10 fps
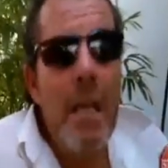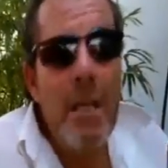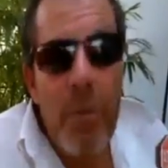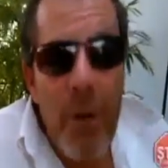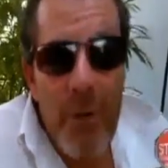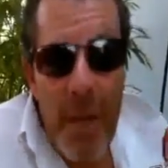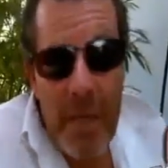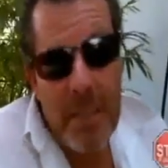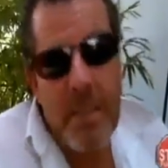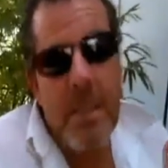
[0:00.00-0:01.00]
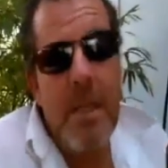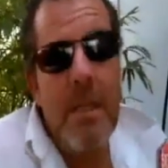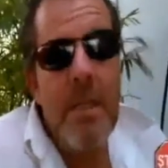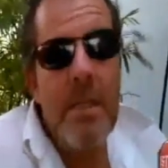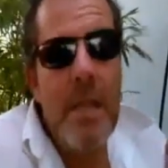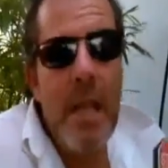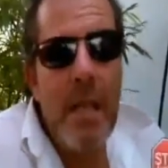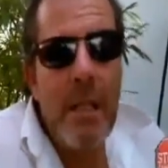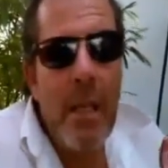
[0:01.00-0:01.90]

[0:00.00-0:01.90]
in 12 months in this town.